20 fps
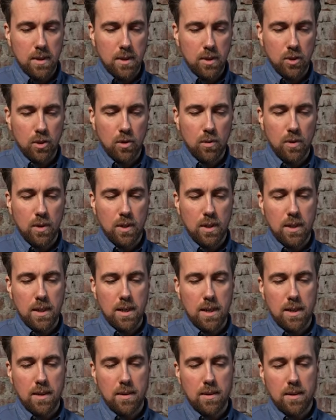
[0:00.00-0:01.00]
so
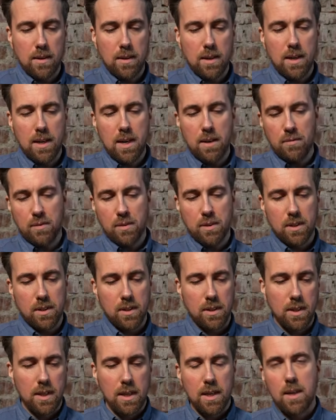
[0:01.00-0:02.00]
the
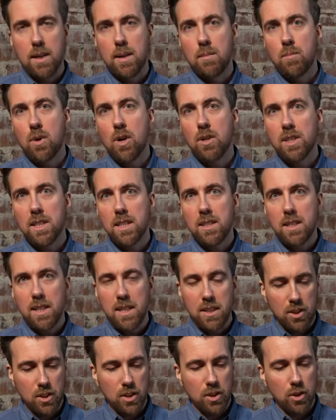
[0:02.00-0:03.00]
left margin
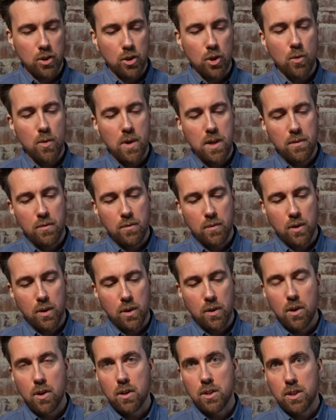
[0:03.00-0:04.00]
is showing for
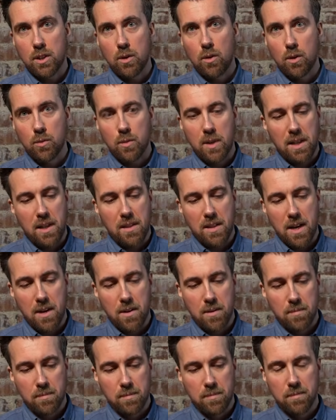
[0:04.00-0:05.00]
the cards already
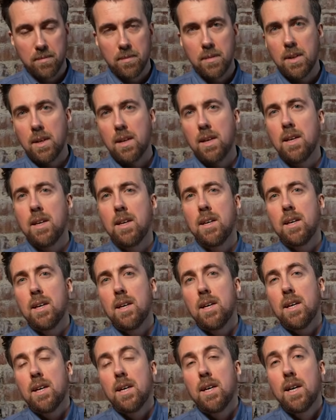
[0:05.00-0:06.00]
there.
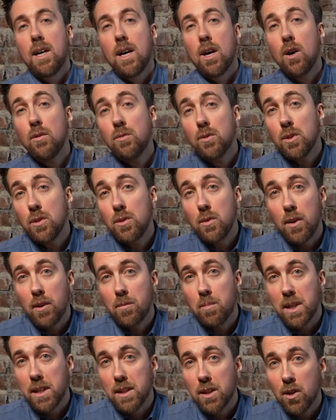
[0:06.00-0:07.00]
After you
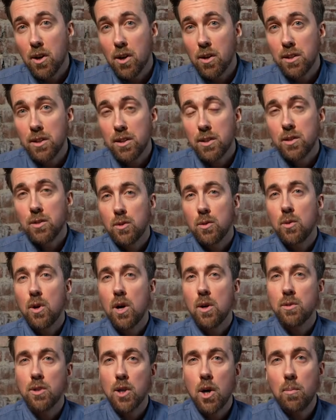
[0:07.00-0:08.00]
have played a card, you
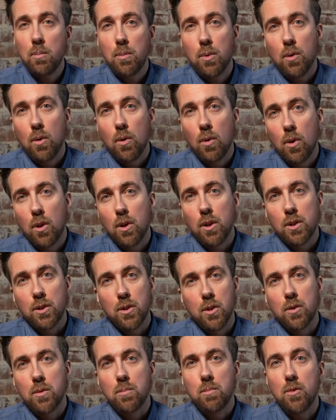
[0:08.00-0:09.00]
count up all
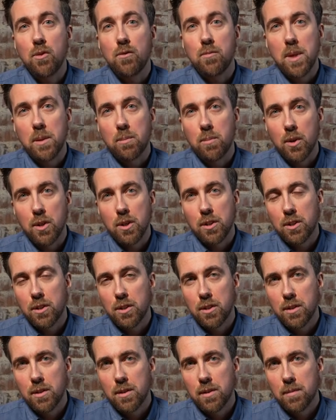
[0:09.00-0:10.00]
your movement
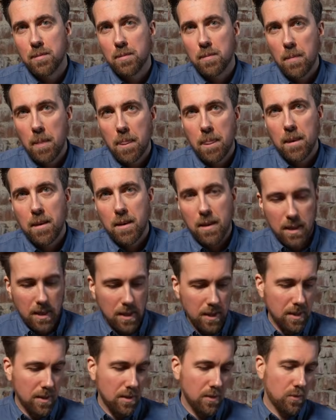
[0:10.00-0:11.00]
points.
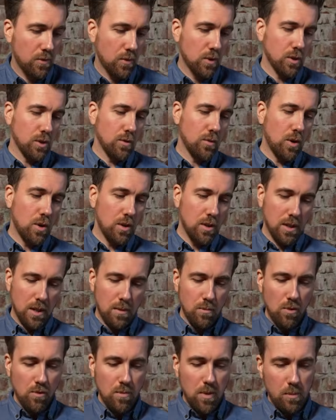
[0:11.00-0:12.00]
And first of all,
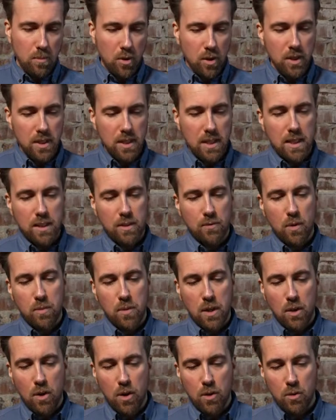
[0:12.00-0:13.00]
the movement points is from
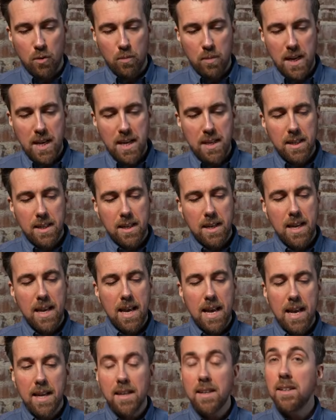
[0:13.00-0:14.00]
the card you played
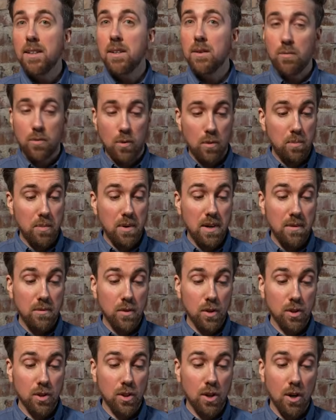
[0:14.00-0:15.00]
and from
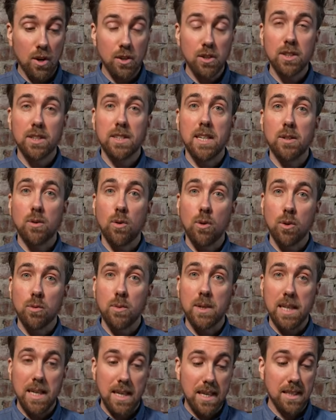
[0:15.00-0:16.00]
previous cards that
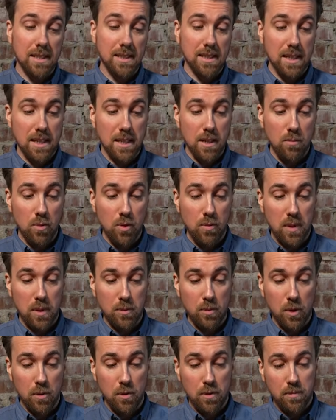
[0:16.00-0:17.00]
already is in the
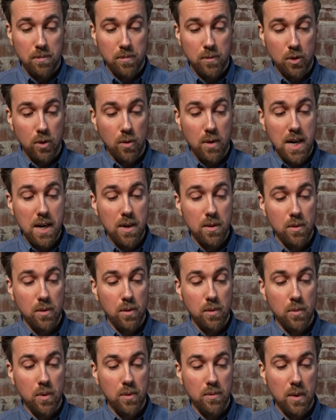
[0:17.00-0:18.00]
movement row. So here
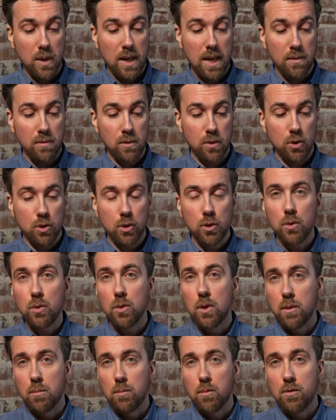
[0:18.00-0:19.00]
we will have
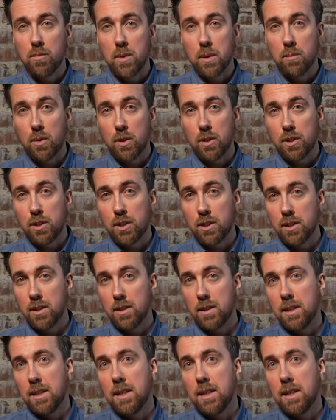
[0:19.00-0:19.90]
2 movement points.